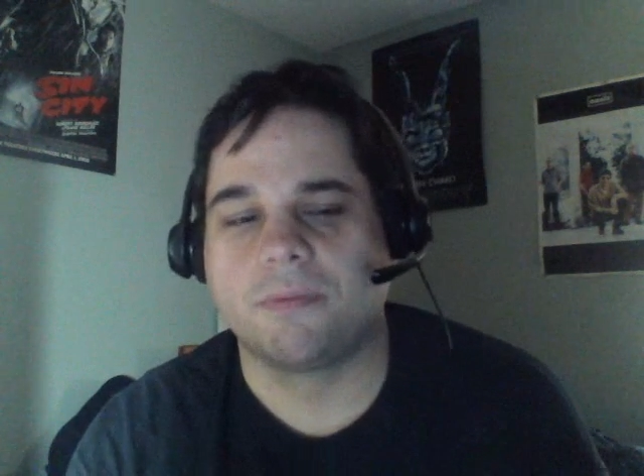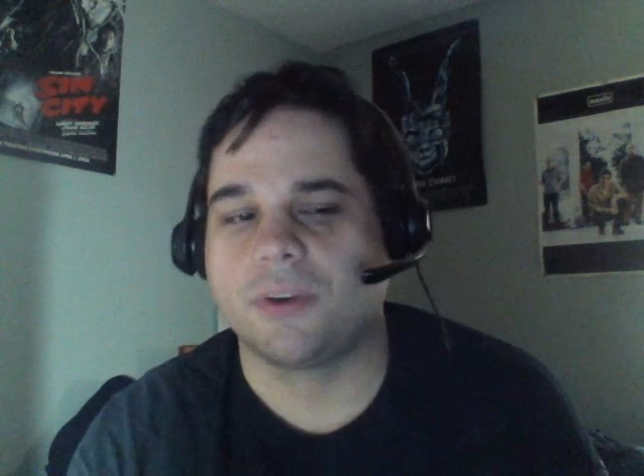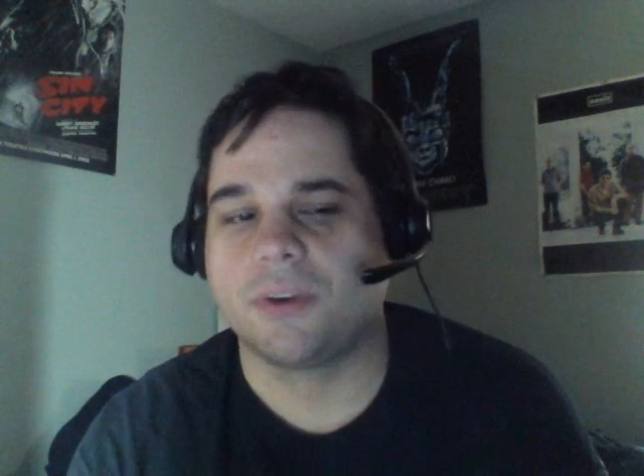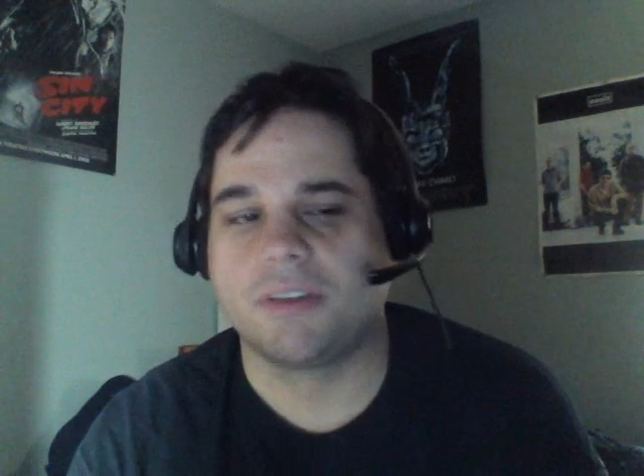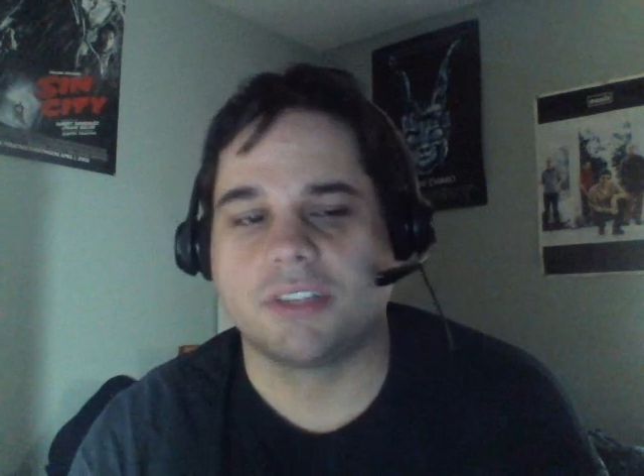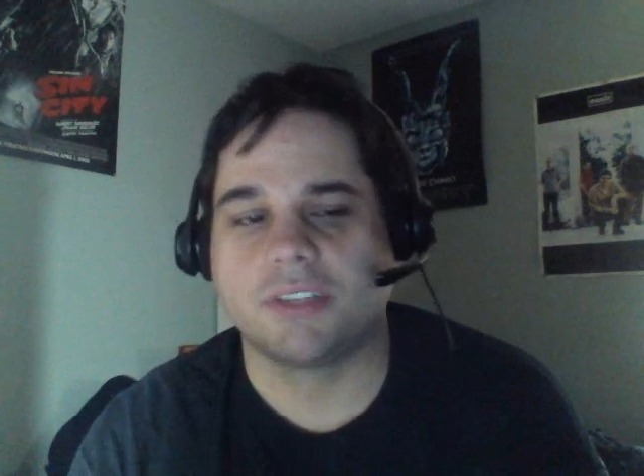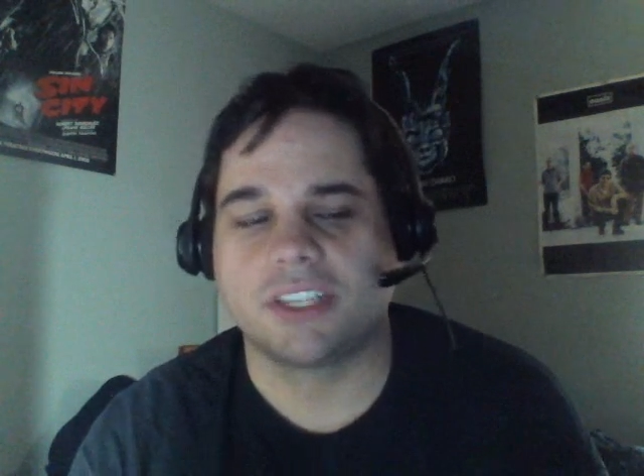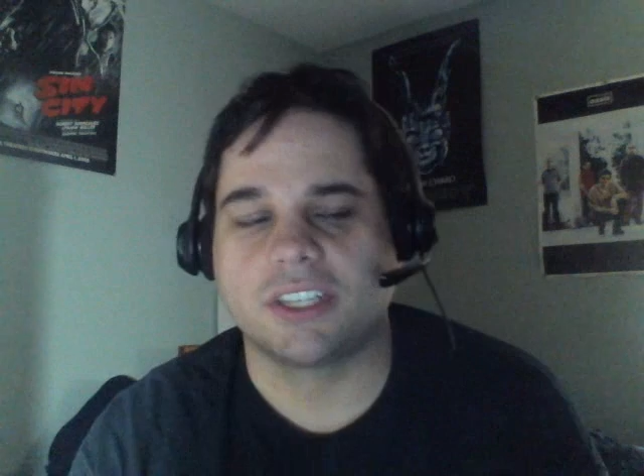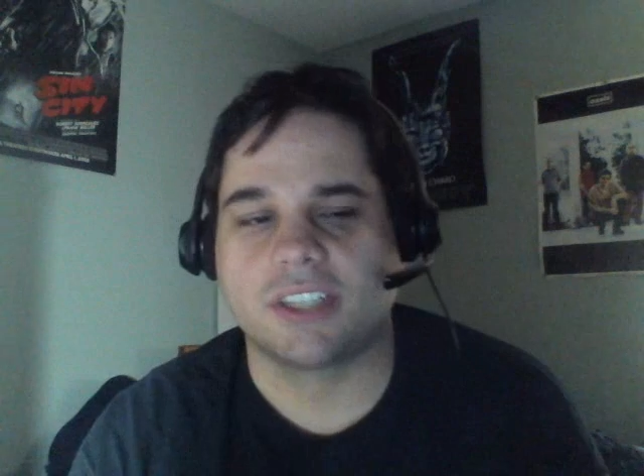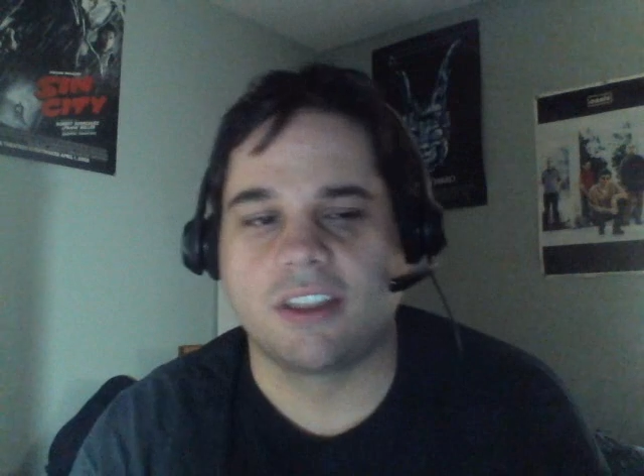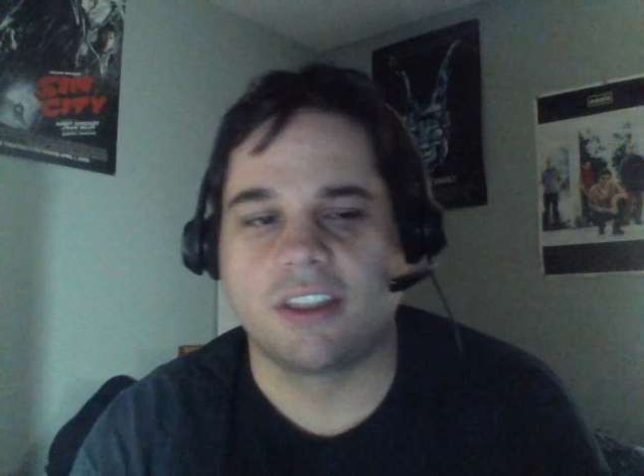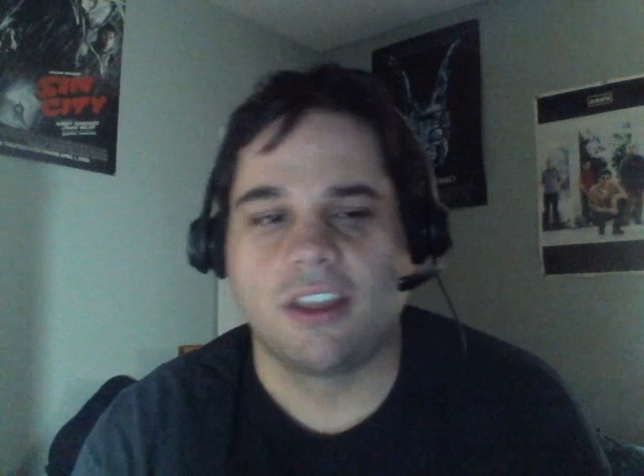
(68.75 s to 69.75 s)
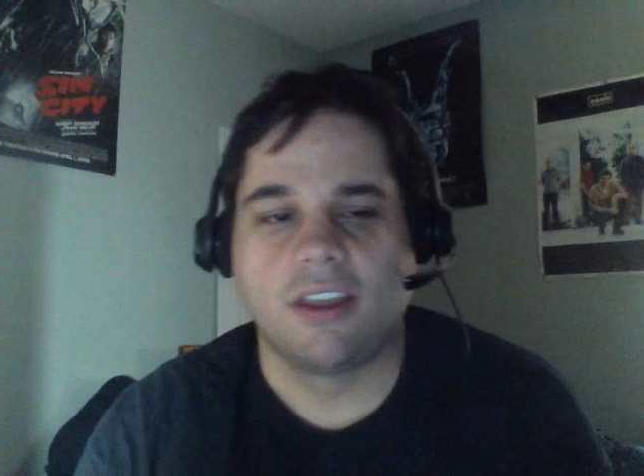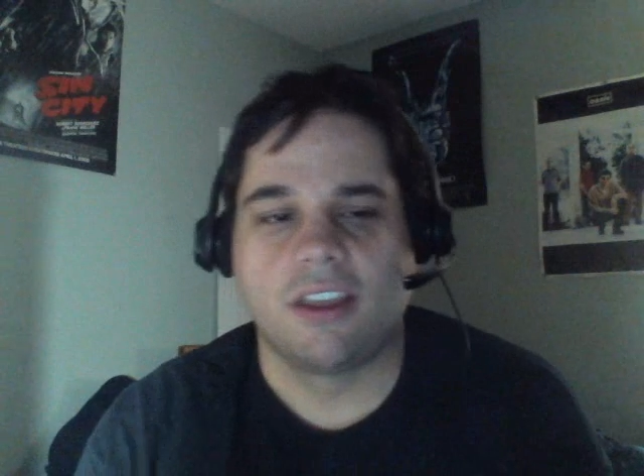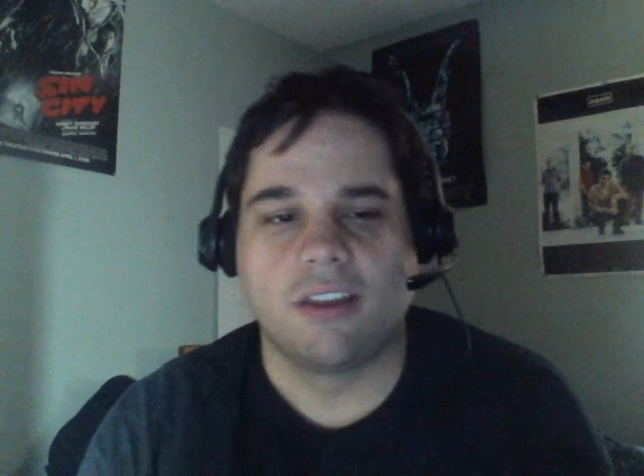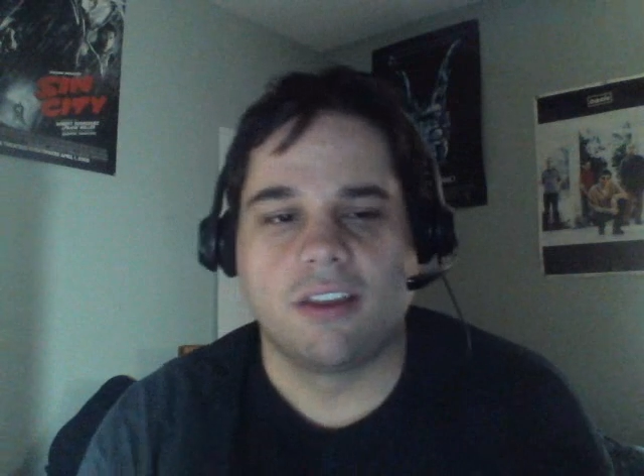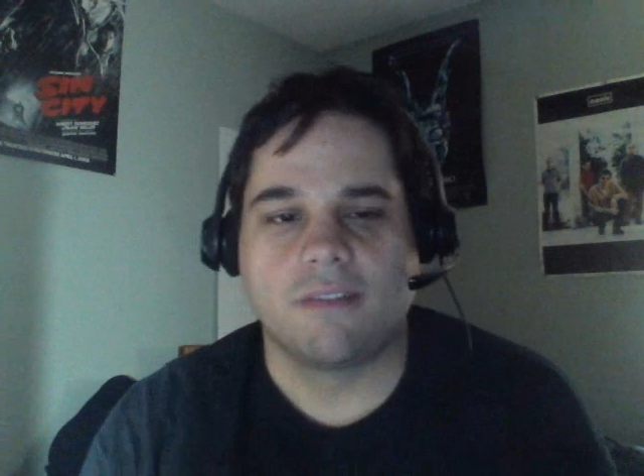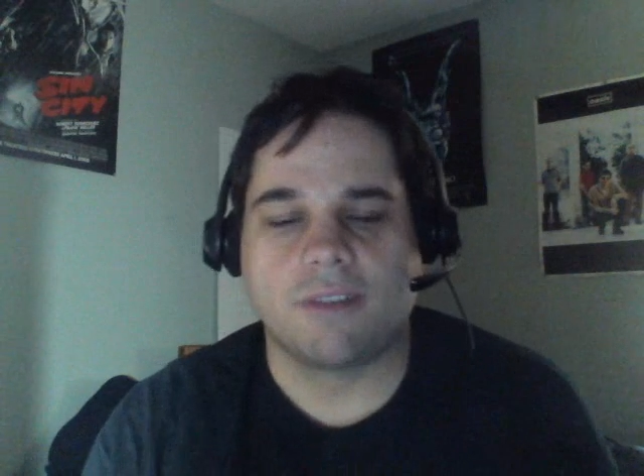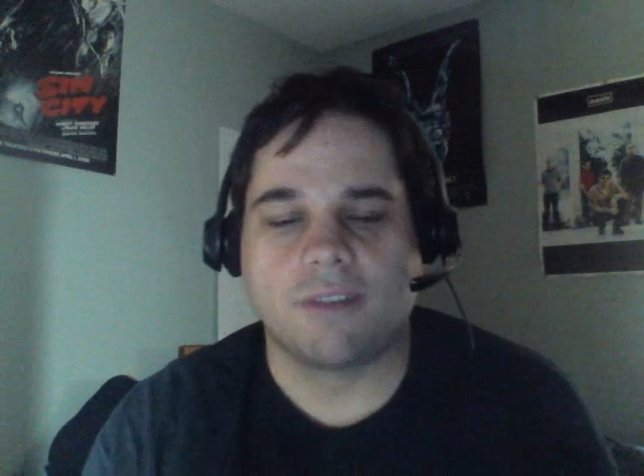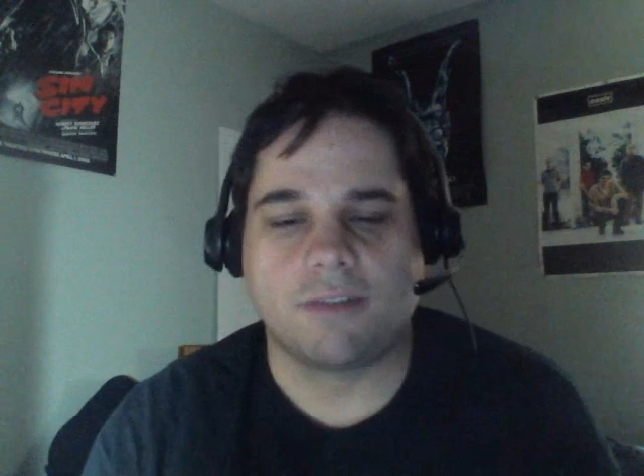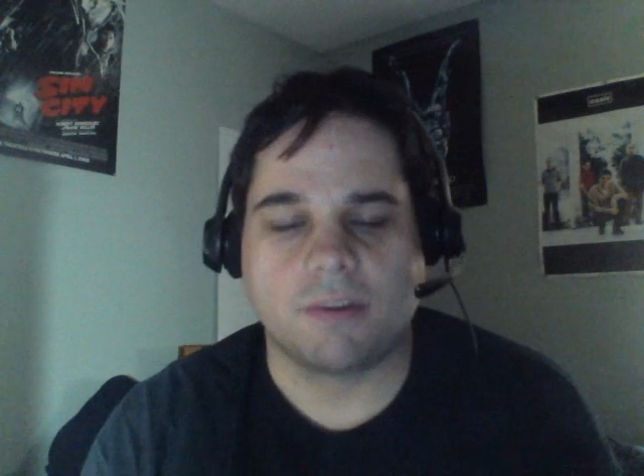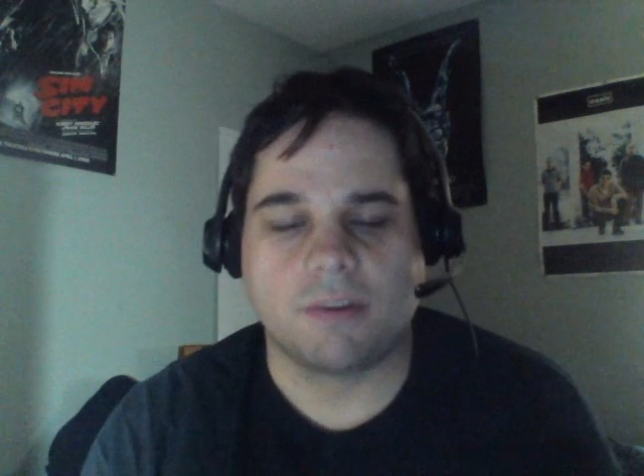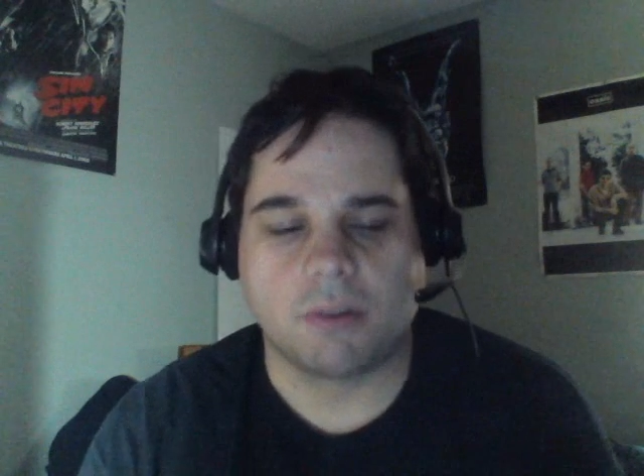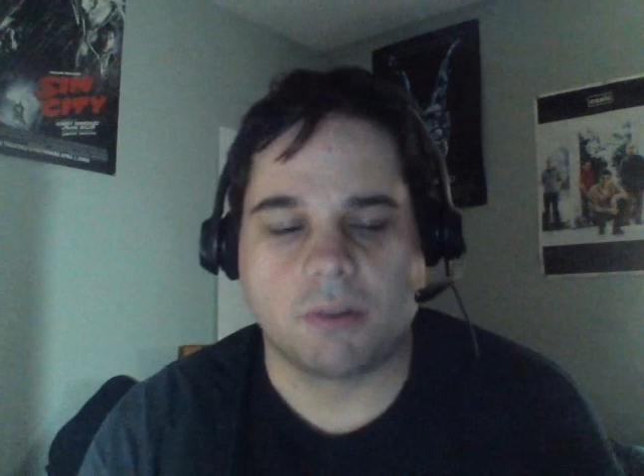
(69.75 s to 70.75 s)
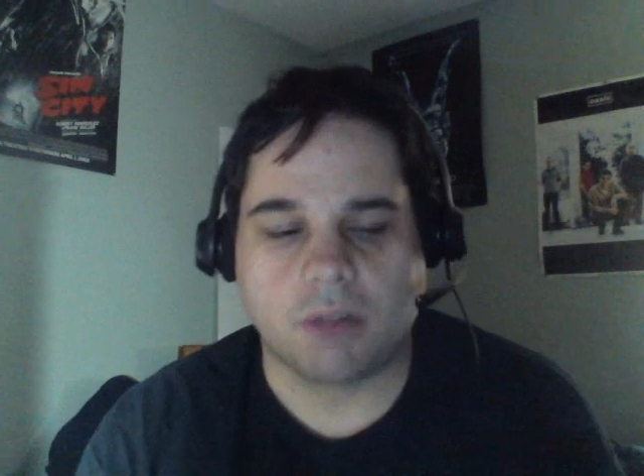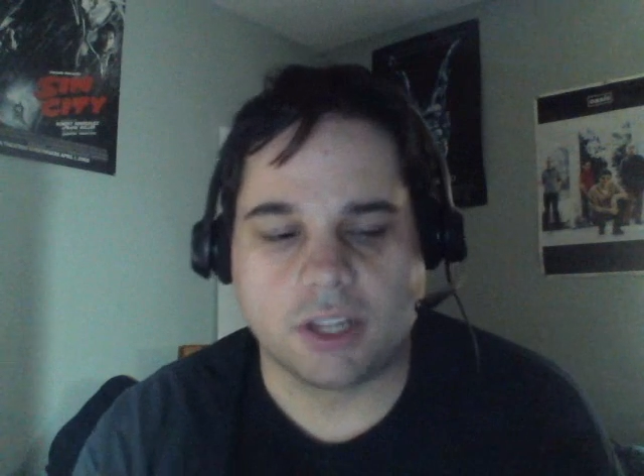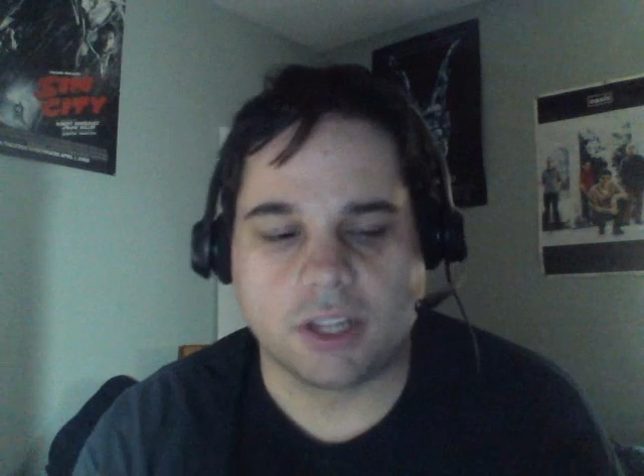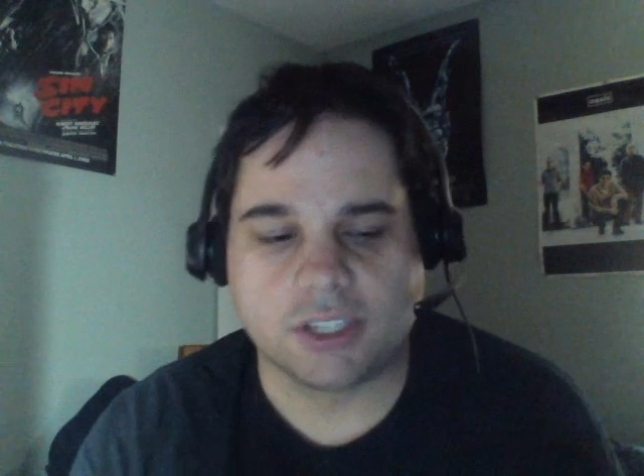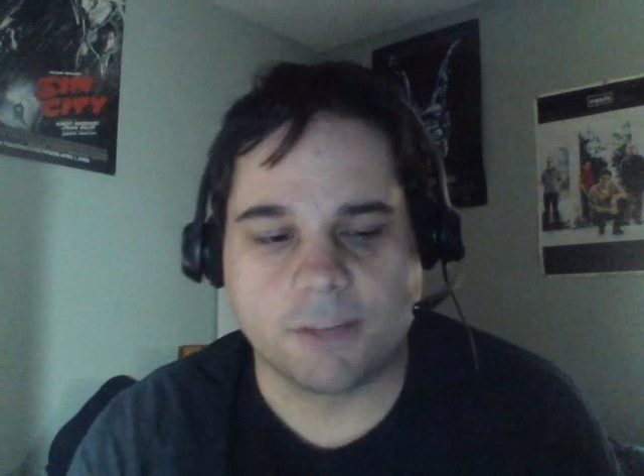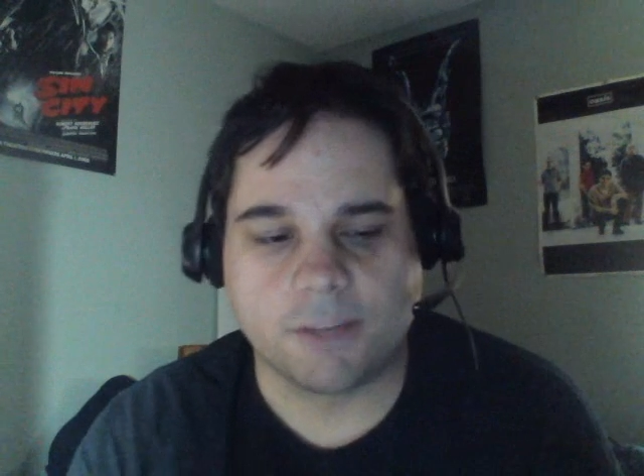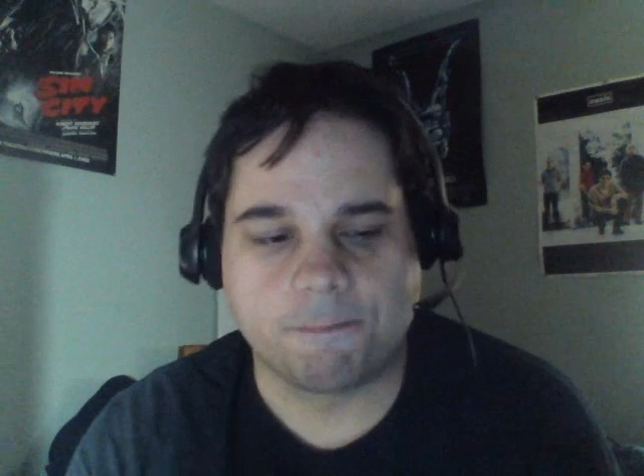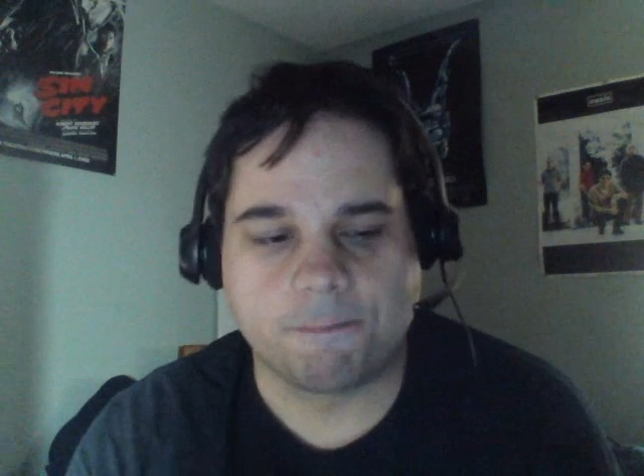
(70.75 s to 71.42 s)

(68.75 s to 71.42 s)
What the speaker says: boy, was this a fun film to watch.